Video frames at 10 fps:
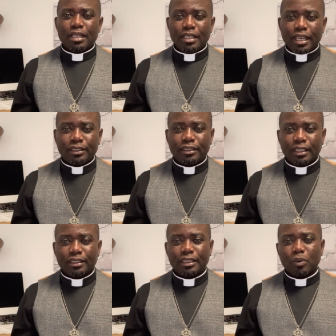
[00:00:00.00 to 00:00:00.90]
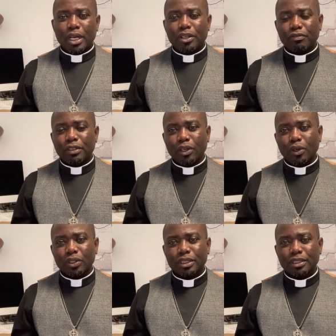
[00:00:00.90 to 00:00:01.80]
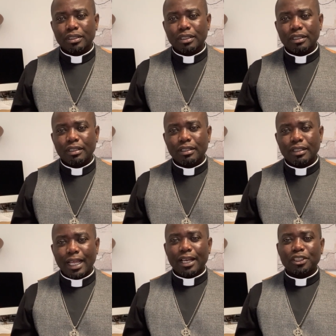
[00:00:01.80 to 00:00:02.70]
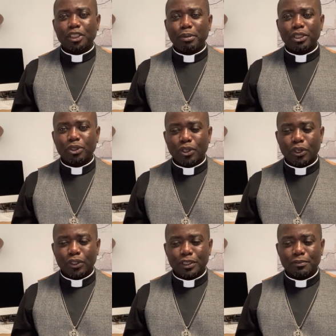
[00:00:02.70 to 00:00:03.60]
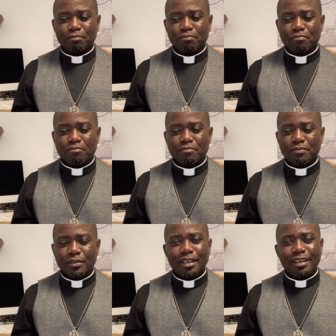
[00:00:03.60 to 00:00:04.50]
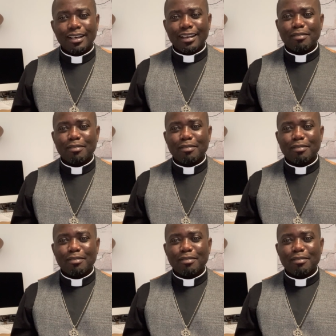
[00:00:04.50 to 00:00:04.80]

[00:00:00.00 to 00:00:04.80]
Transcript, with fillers: This is the word of the Lord. Thanks be to God. And